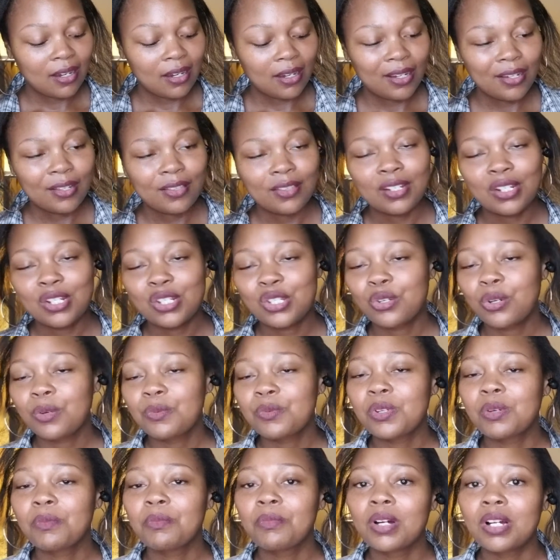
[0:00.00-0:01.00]
in the
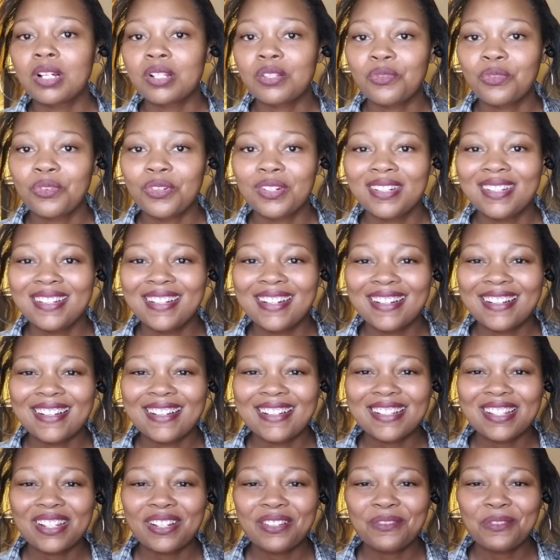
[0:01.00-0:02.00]
description box for you
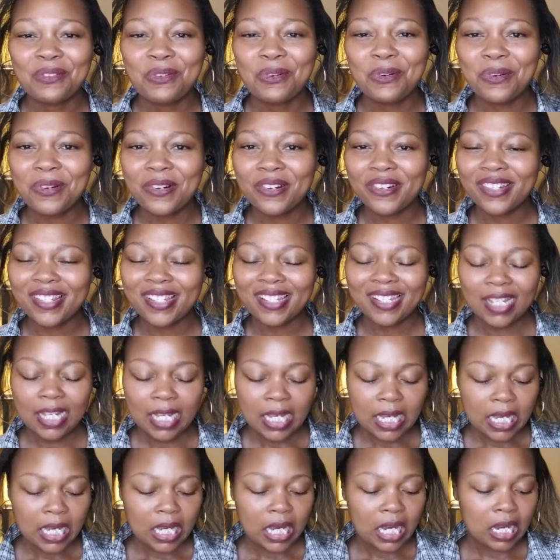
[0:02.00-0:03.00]
guys, of course.
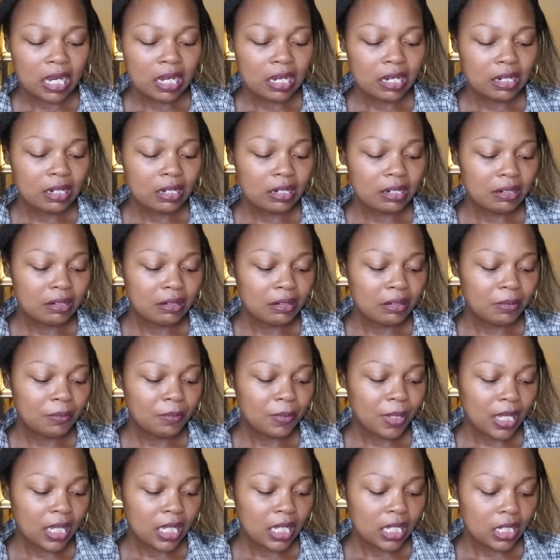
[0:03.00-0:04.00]

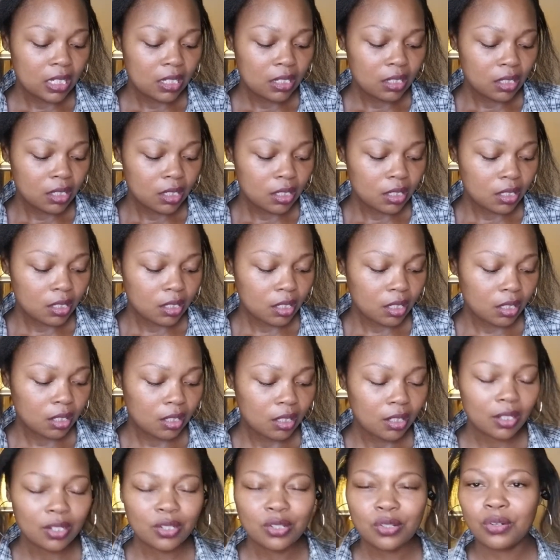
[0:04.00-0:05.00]
And
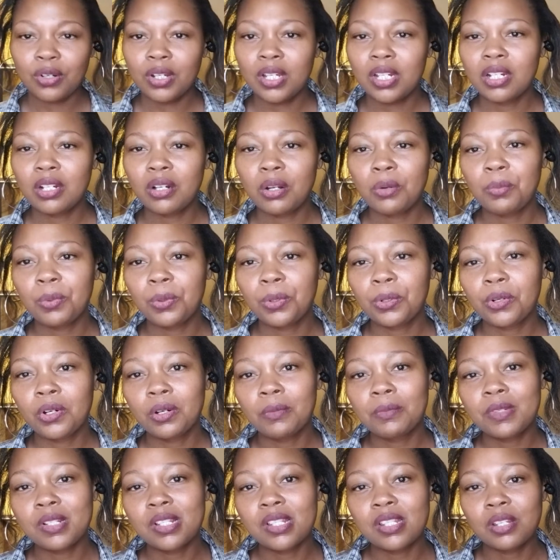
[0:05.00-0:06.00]
let's go ahead and open her
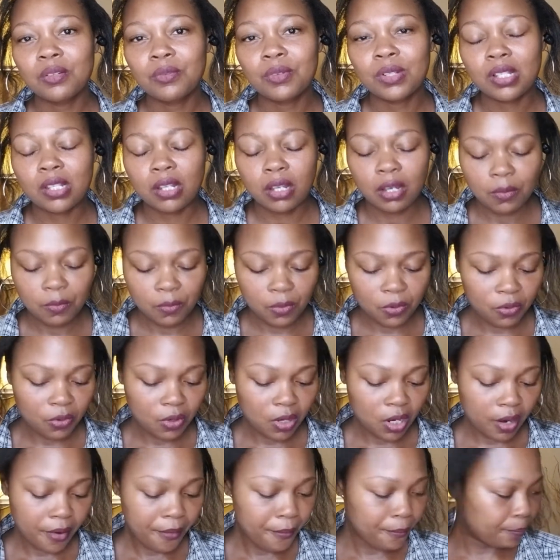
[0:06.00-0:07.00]
up and see what's up,
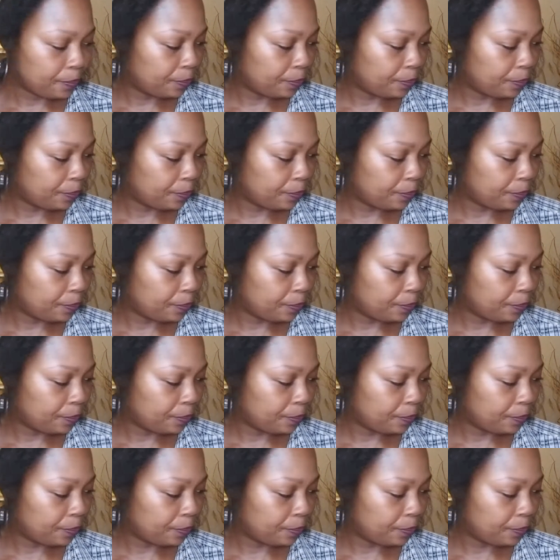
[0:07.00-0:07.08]
okay?